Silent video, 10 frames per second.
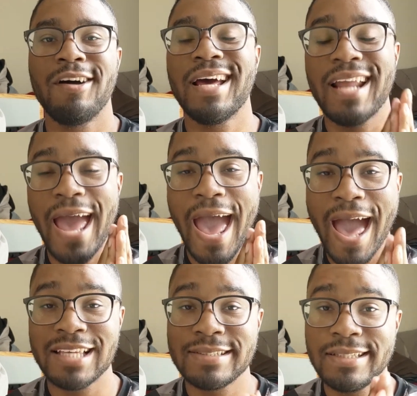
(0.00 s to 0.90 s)
on how to
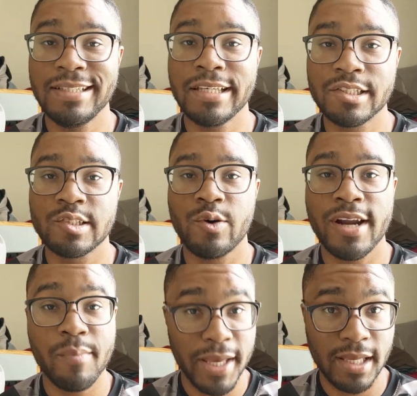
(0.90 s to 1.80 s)
actually get
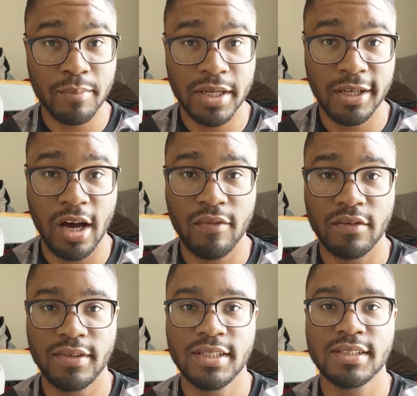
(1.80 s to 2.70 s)
started making money off
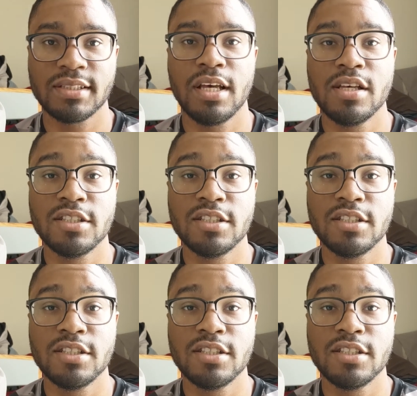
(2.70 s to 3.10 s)
of this.